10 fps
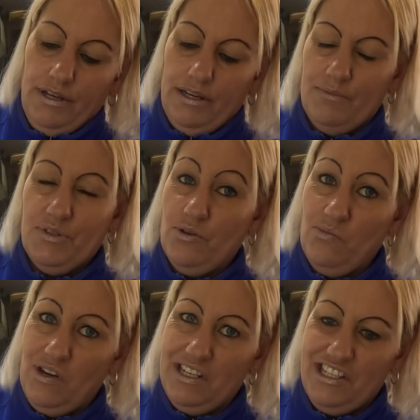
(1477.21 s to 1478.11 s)
and I'm doing
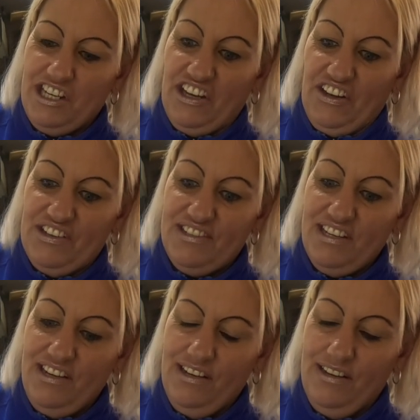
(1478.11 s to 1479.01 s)
white
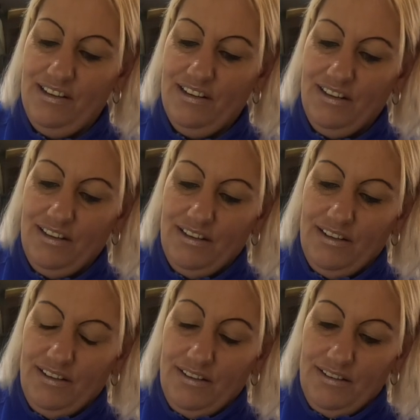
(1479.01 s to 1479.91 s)
shirts,
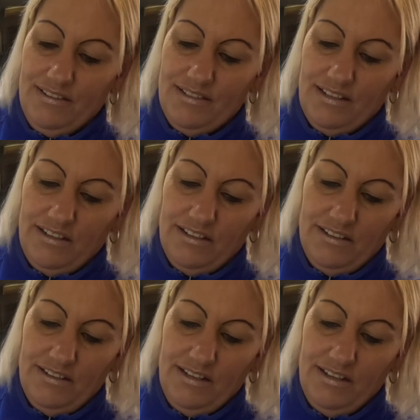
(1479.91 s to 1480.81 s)

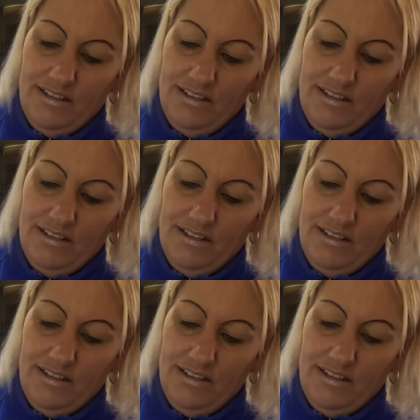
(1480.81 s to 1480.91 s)
so